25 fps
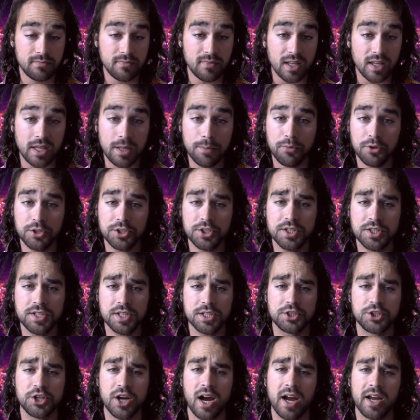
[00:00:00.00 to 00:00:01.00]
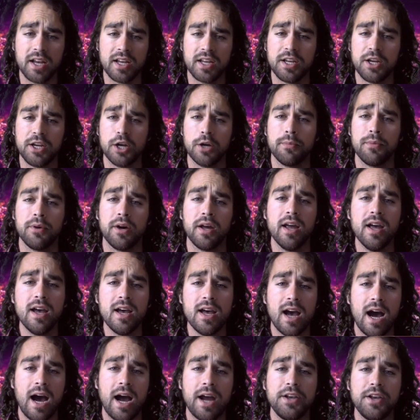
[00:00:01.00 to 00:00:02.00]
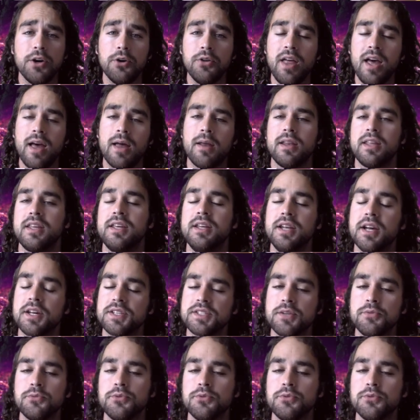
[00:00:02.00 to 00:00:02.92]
He pushes a giant here, but I know that he doesn't